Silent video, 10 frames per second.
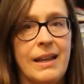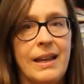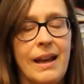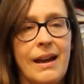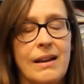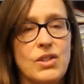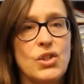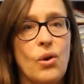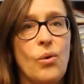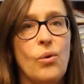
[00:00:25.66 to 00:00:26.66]
Yeah,
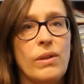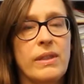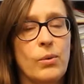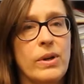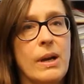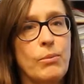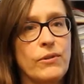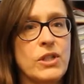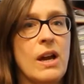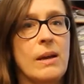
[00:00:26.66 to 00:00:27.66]
so there were a number
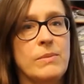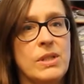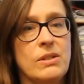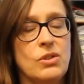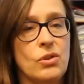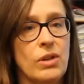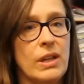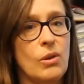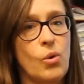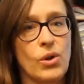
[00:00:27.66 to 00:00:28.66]
of times
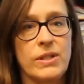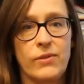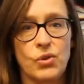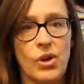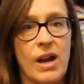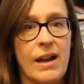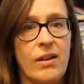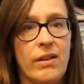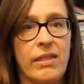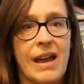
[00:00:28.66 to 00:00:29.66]
during the course of the
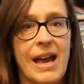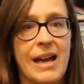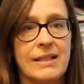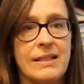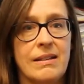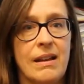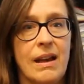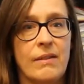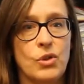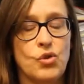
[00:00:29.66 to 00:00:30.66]
trial that
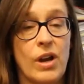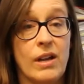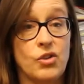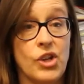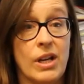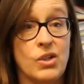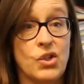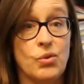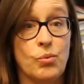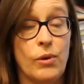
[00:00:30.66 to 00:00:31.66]
the trial
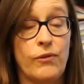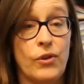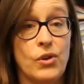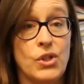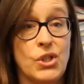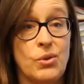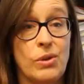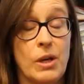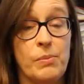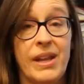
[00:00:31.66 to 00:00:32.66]
judge referred to
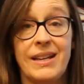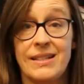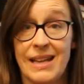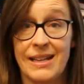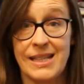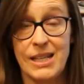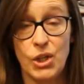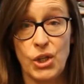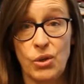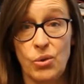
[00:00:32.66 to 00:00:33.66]
the complainant as the
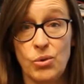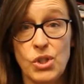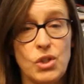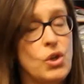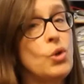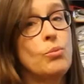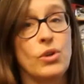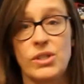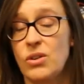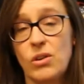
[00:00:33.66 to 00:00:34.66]
accused,
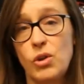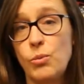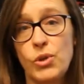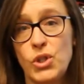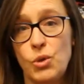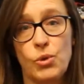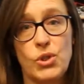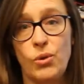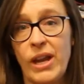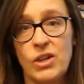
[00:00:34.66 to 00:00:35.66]
on
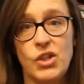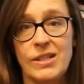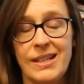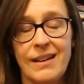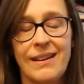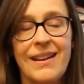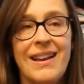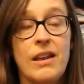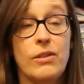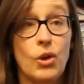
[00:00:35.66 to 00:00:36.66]
numerous occasions, and
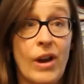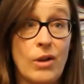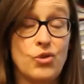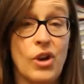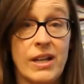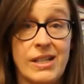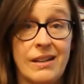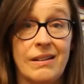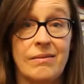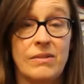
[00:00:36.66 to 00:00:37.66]
the Crown tried
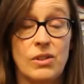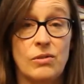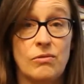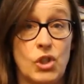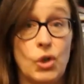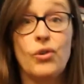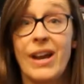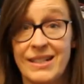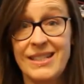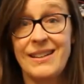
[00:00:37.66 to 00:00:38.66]
to
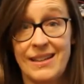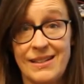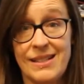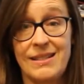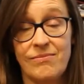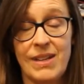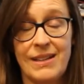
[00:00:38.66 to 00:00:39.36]
correct his